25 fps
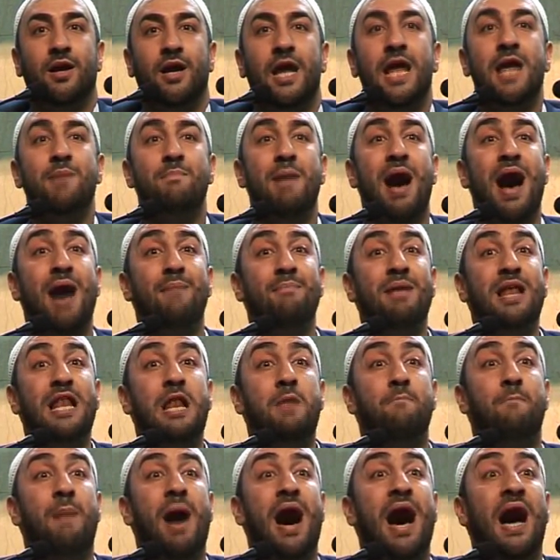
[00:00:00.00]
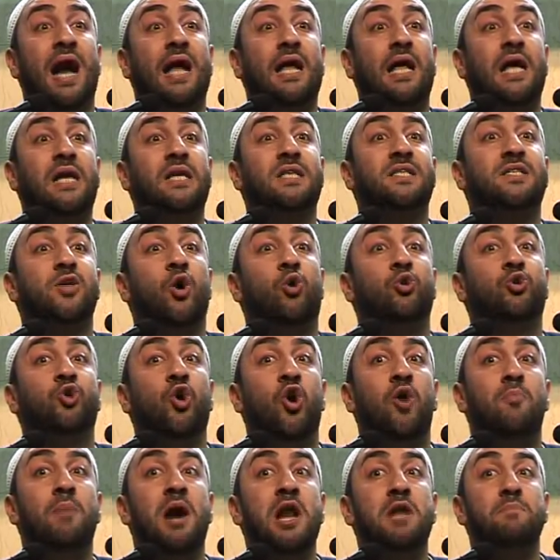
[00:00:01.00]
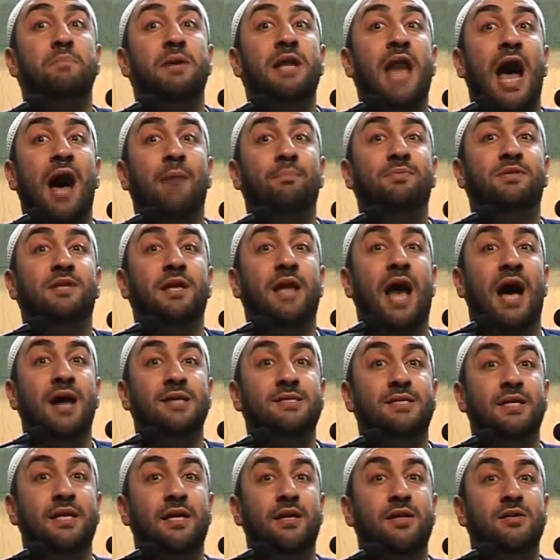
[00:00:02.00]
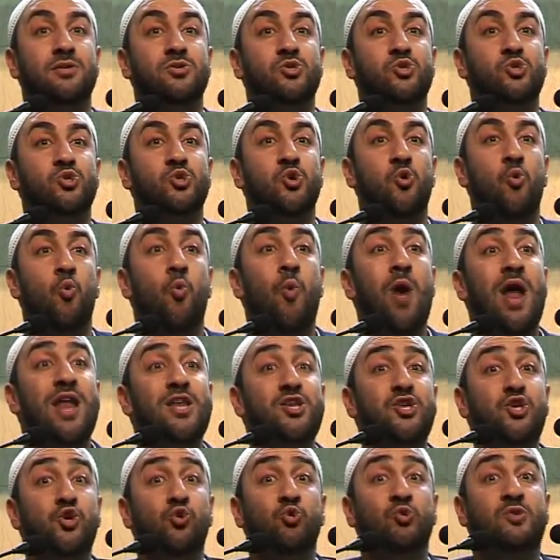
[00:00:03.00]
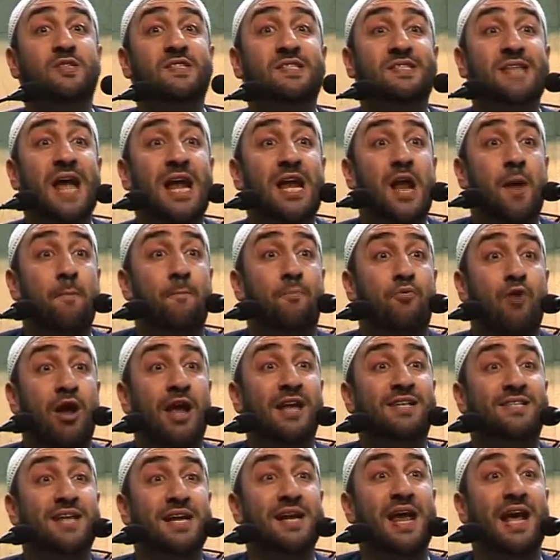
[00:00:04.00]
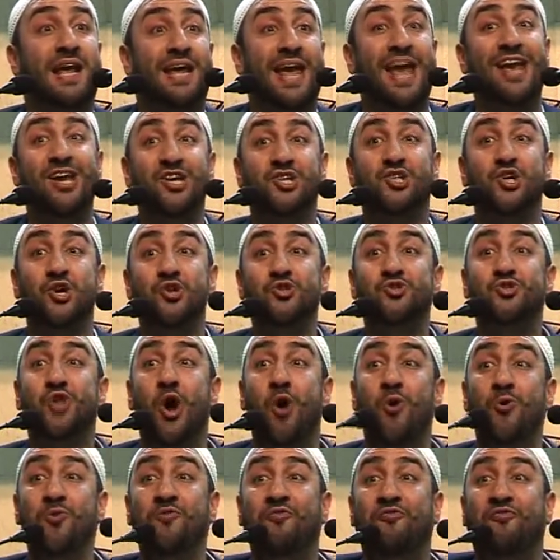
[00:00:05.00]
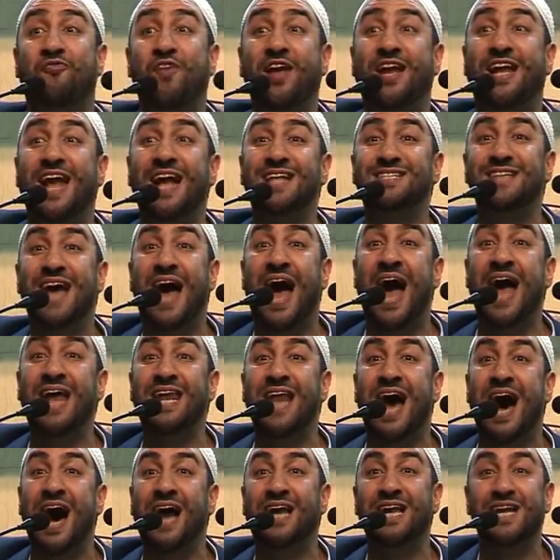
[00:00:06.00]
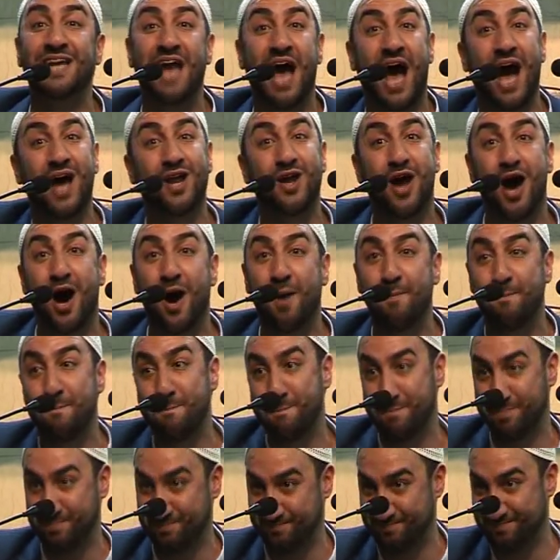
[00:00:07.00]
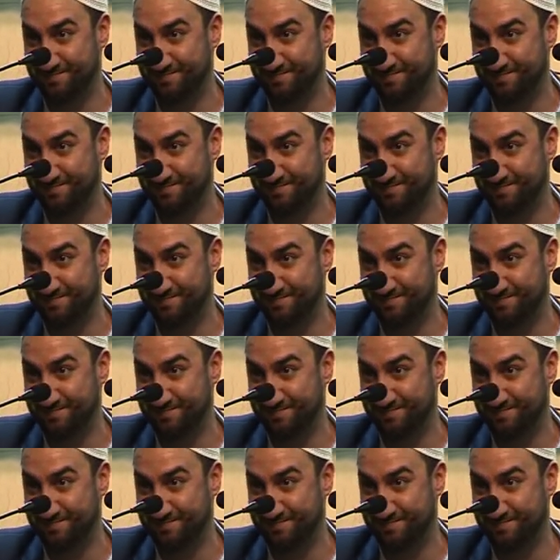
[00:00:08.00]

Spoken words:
Imam al-Baqir told Umar bin Abdul Aziz, when you celebrate an occasion, don't forget halal and haram.